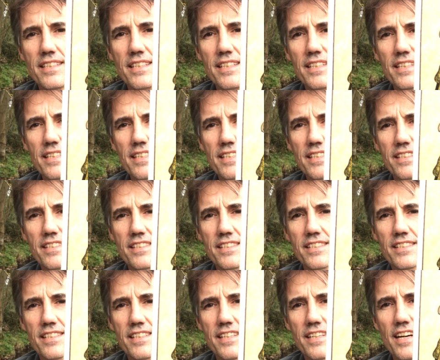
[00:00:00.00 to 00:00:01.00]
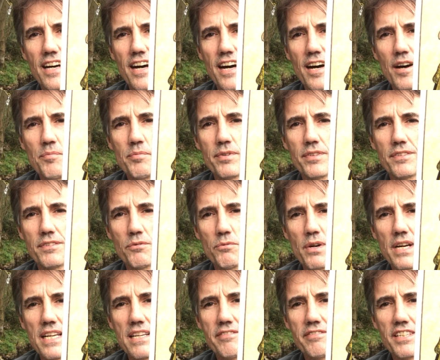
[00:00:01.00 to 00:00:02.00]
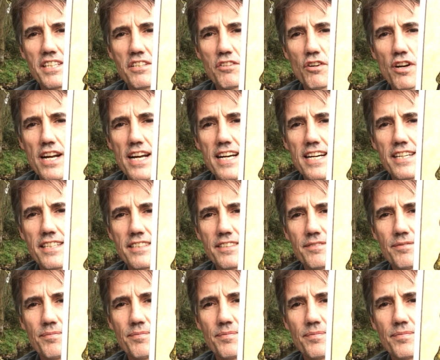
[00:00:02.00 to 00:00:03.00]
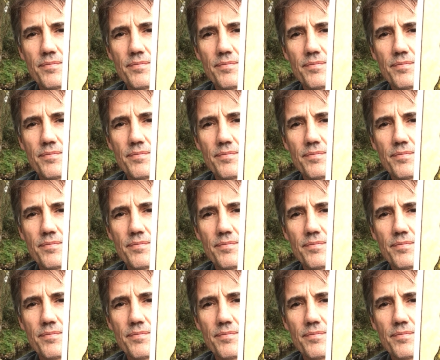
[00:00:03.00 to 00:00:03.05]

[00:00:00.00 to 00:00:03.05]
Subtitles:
his cup and wavy crown.